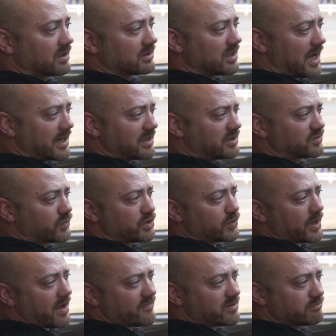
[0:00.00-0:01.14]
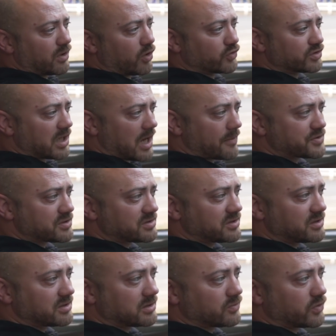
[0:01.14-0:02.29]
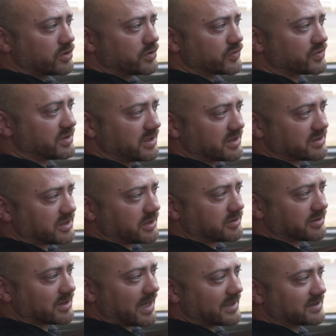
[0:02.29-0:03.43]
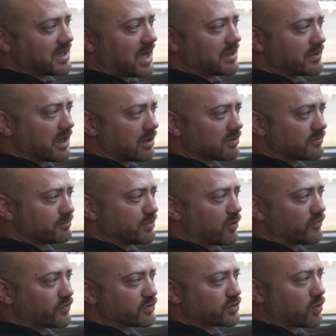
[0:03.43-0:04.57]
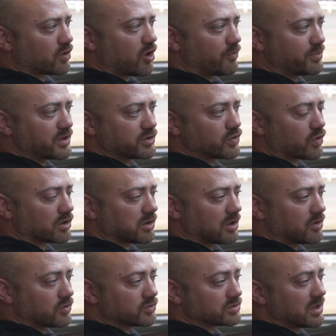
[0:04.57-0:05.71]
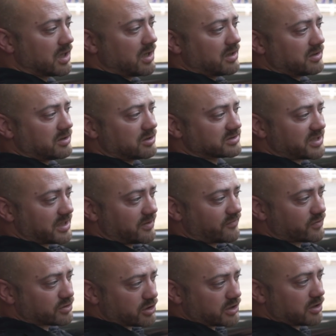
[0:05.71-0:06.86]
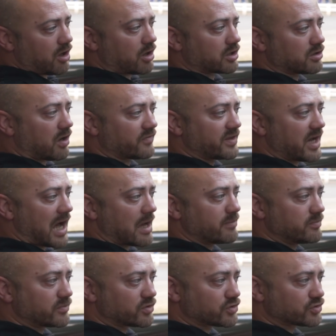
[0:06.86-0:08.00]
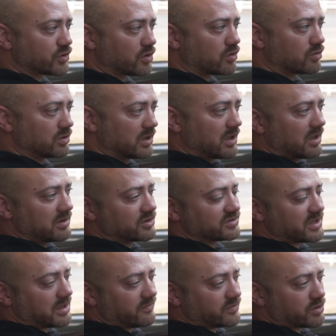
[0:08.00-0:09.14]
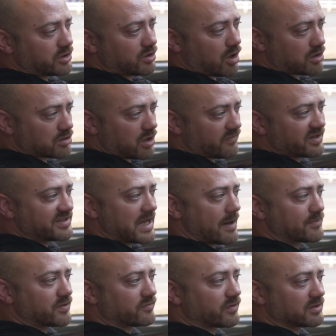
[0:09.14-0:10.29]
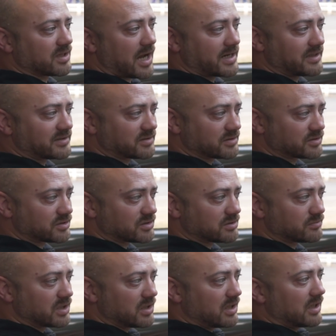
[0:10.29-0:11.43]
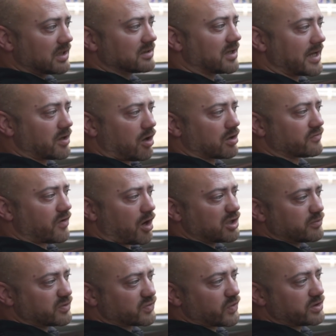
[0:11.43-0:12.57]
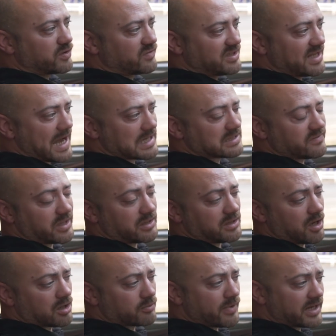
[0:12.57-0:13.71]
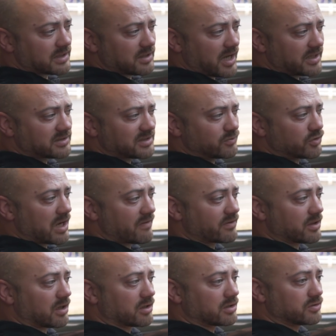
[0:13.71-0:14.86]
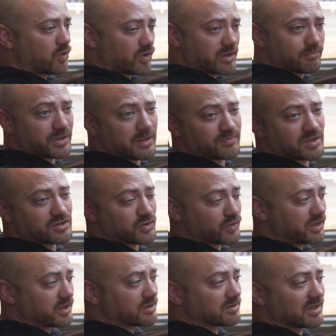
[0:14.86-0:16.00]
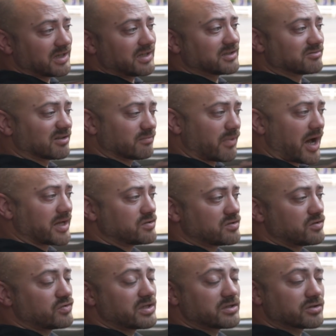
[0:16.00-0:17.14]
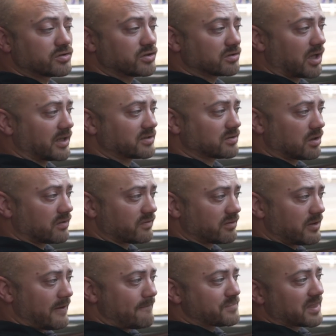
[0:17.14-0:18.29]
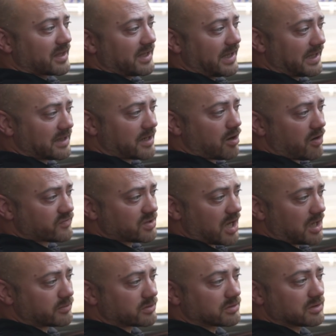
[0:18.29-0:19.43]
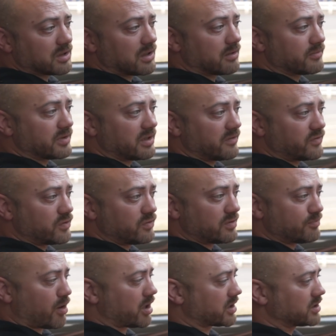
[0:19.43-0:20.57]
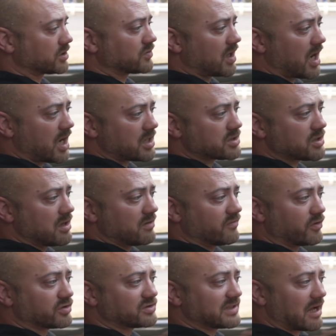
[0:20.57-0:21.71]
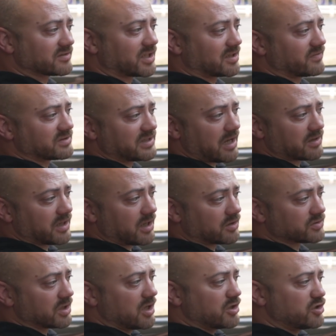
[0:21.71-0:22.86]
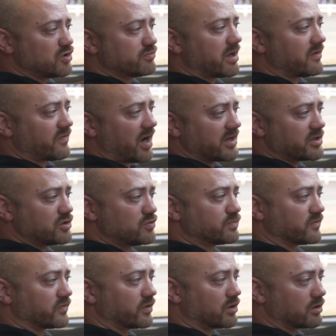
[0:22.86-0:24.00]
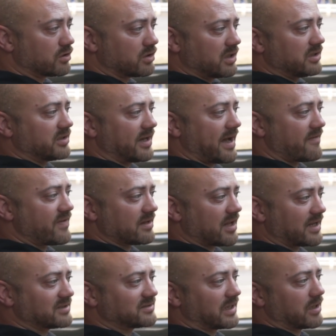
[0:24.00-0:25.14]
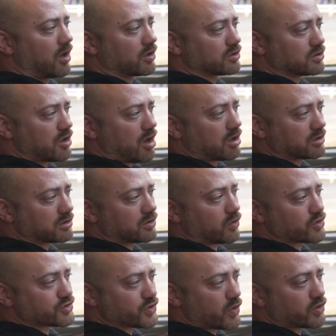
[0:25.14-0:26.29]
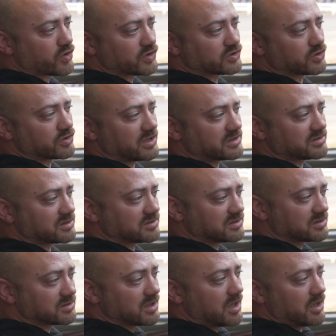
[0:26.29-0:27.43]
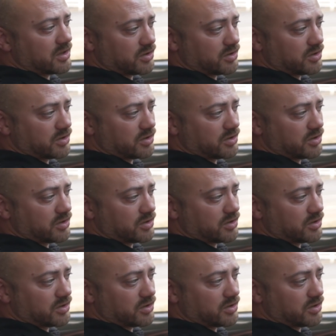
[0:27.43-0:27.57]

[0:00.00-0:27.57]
Lighting is where you have the most options here, where you'll see interior light timeout, both for door open and door closed. Your setting for turning on and off the high beam control. Your setting for turning on and off adaptive front lighting system. Light on volume is when you've deactivated the automatic lights. It will have an annoying beep that you'll hear to remind you that you didn't turn your lights off. Headlight off timer. If you park in a garage versus outside of a townhouse, you may find that you prefer to have that light stay on longer or shorter in certain instances.